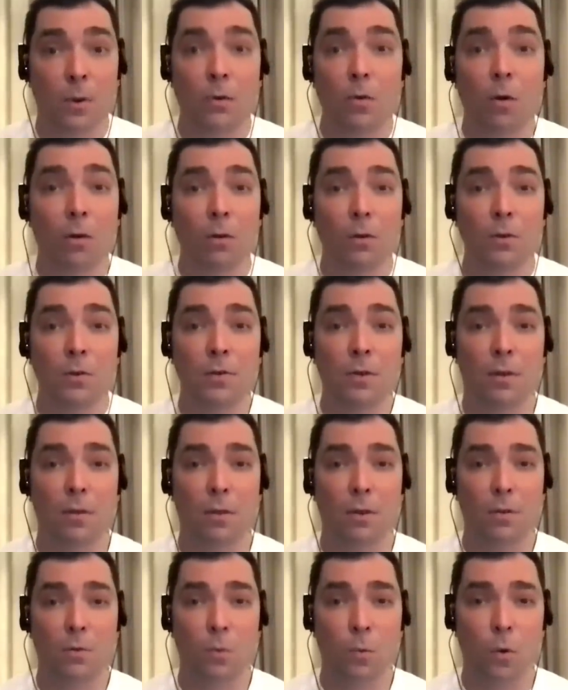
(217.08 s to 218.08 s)
We're not losing
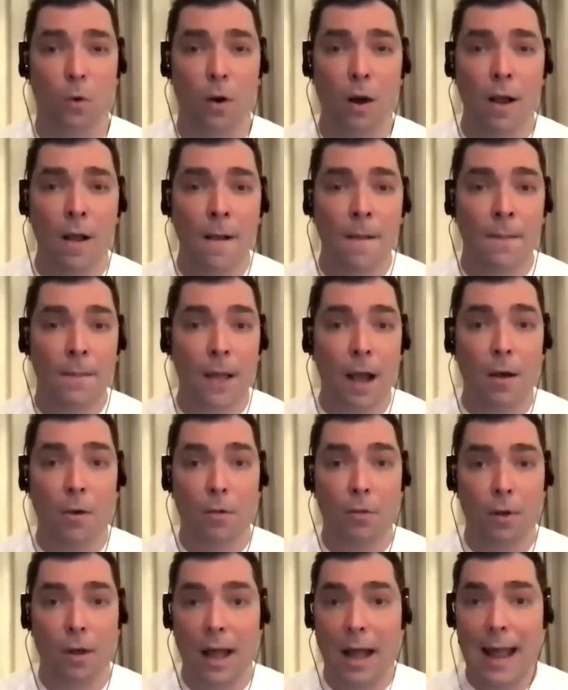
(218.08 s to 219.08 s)
this war.
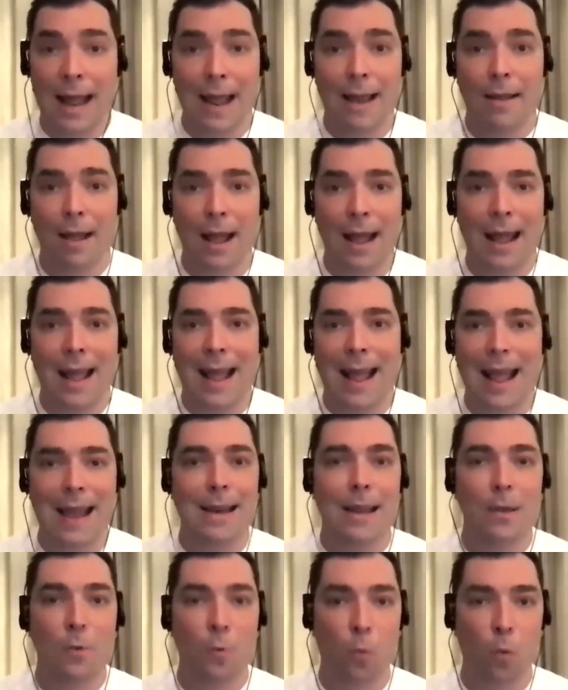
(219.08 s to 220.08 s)
Now, it,
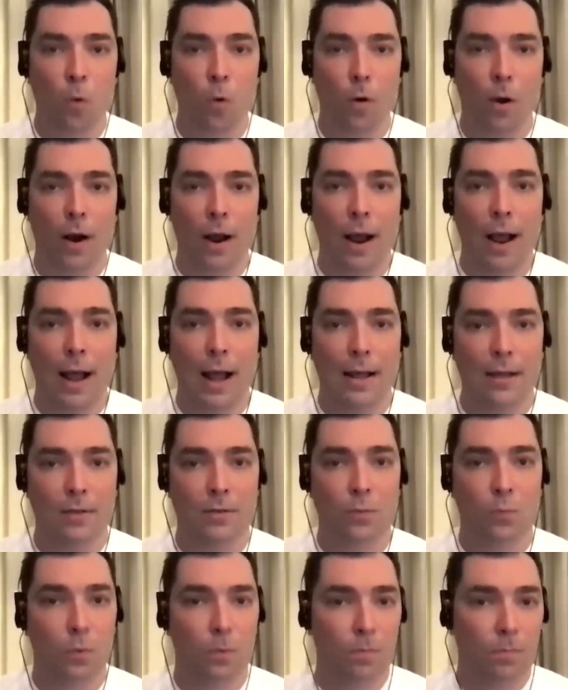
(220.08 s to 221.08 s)
any war
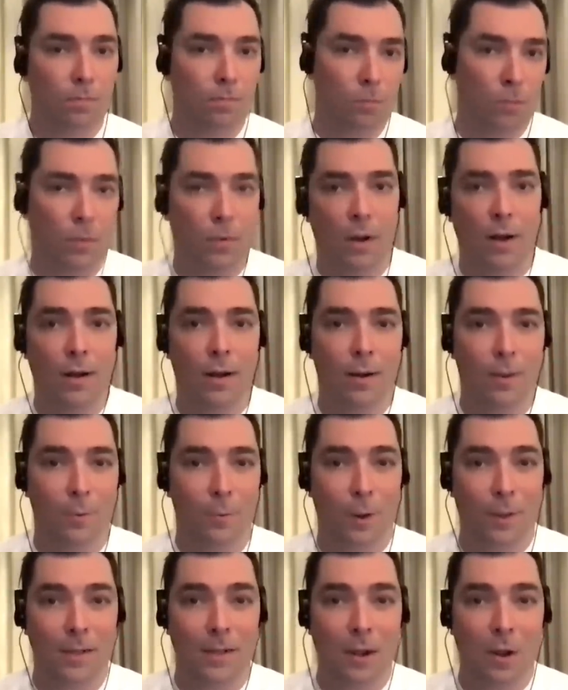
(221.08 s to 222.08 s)
ends uh,
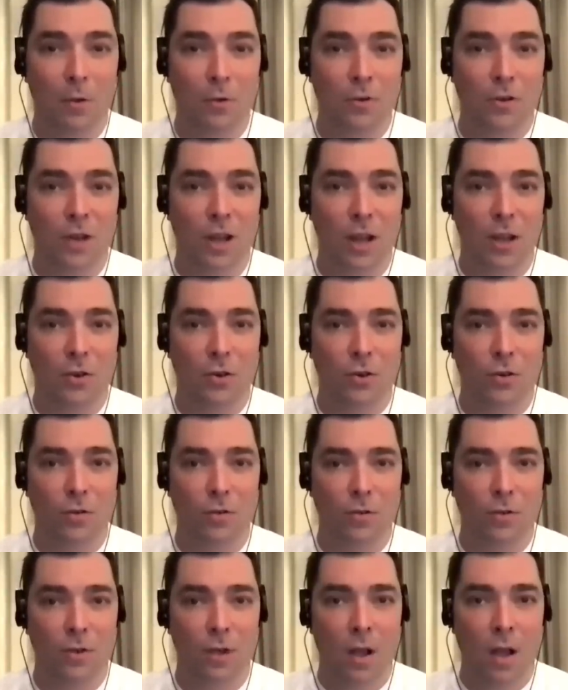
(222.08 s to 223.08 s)
with
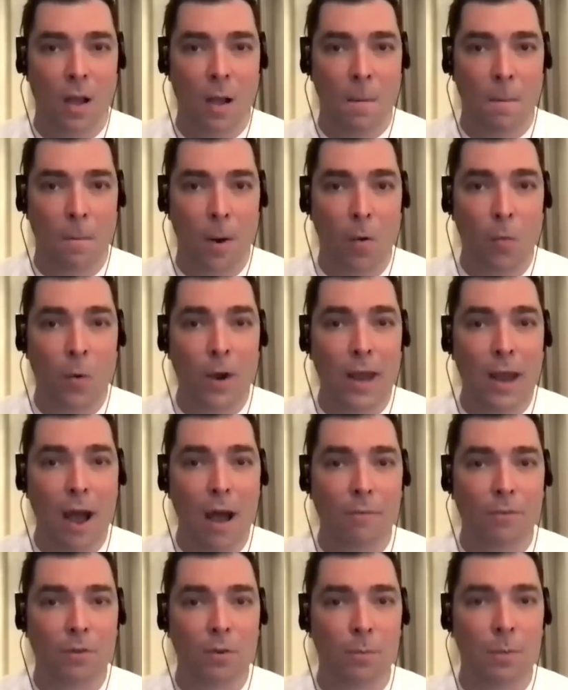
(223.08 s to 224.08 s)
negotiations. But we
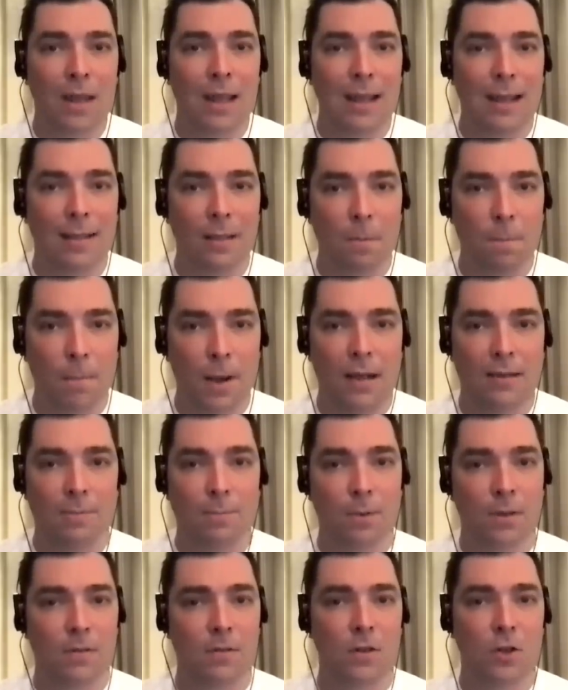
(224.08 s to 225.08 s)
have to be in the best
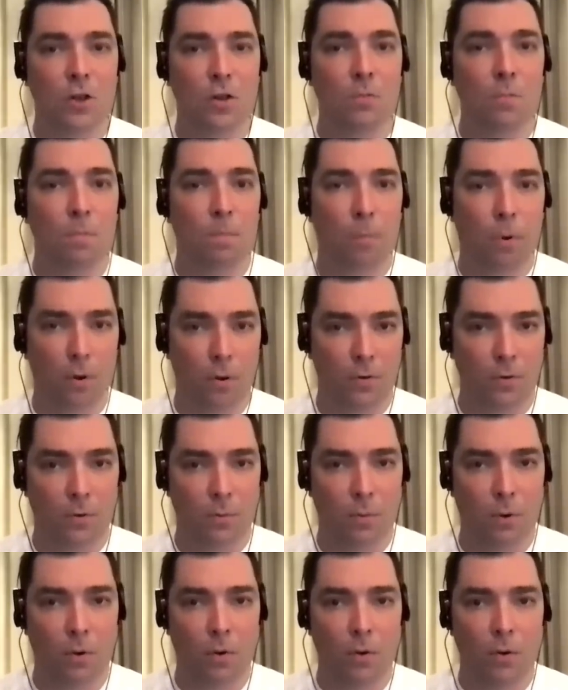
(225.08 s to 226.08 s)
position
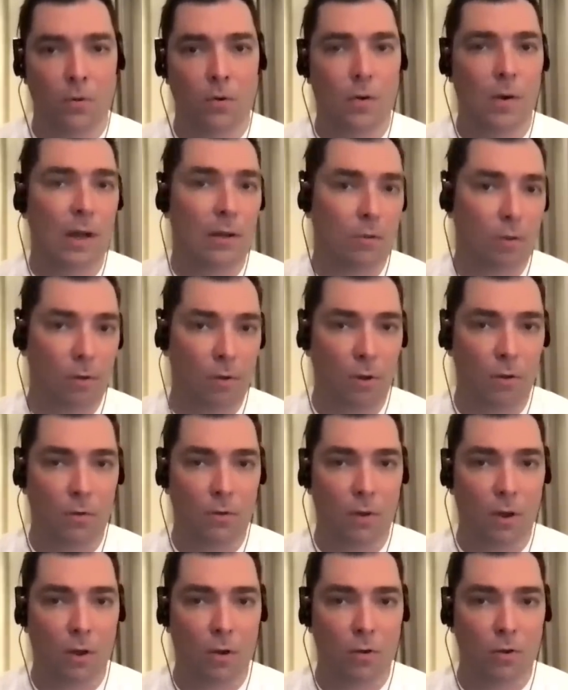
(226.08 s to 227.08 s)
possible to enter those
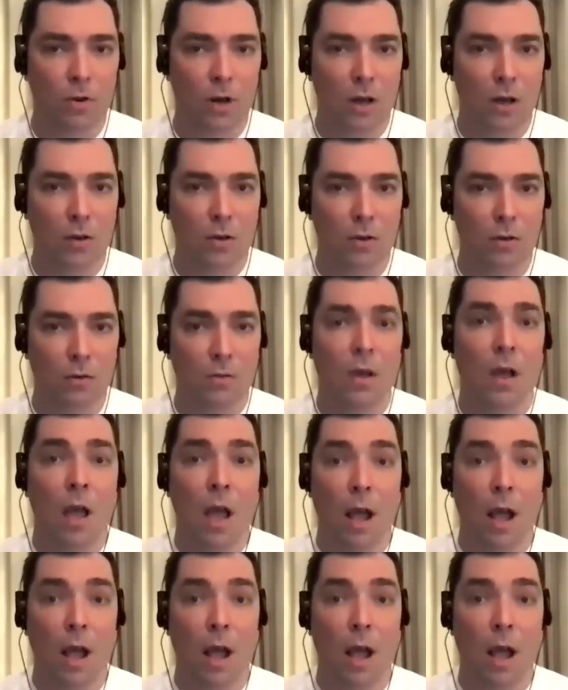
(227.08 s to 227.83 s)
negotiations.